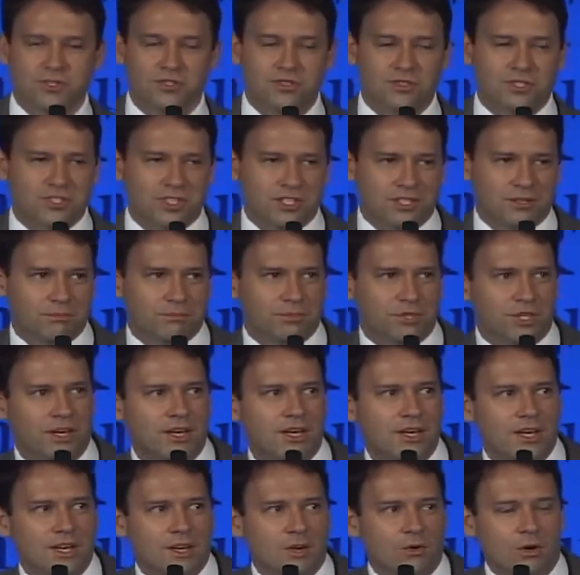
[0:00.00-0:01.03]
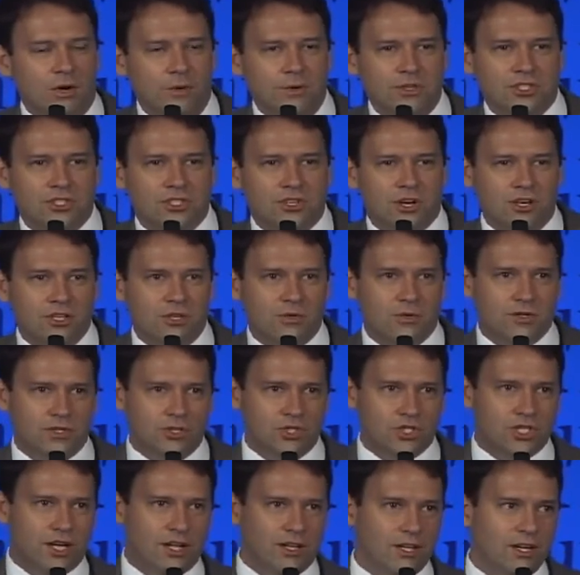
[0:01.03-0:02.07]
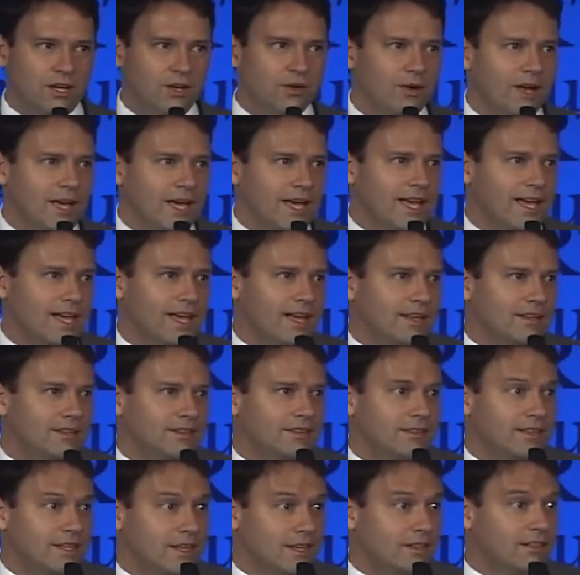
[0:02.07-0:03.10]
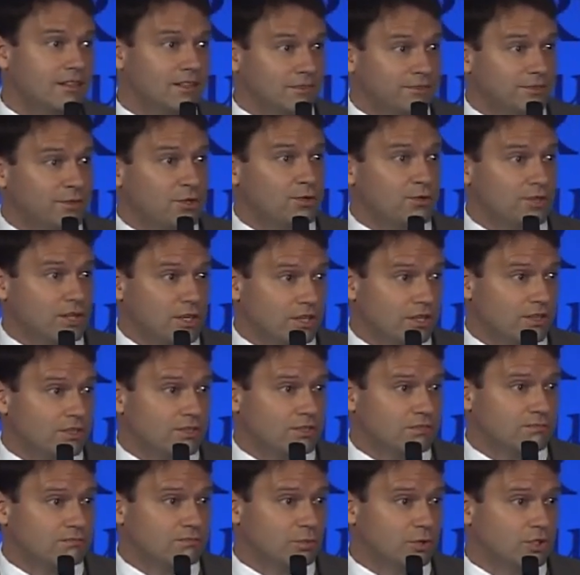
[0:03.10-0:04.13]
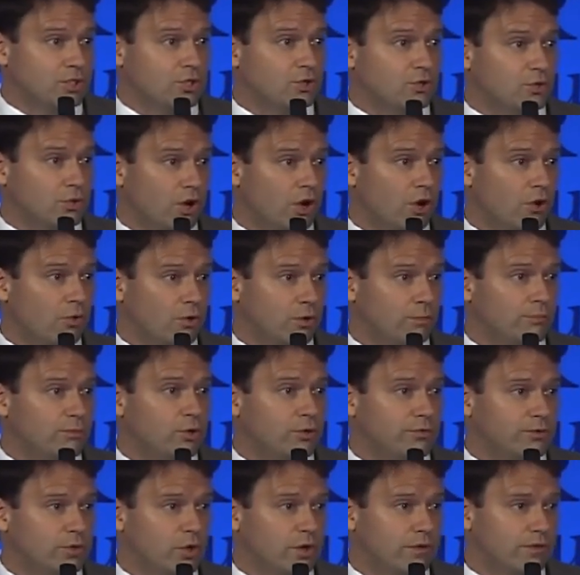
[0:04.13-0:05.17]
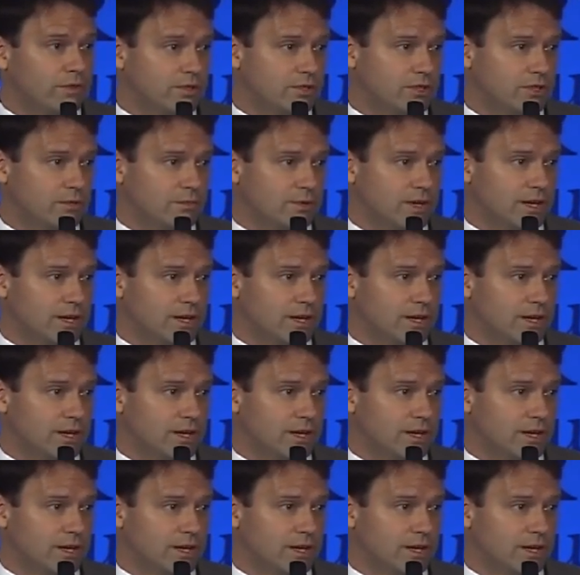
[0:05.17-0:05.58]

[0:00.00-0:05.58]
one you sit and play. "Why don't we start you on the cello, and then in a few years, when you grow, we'll move you over to the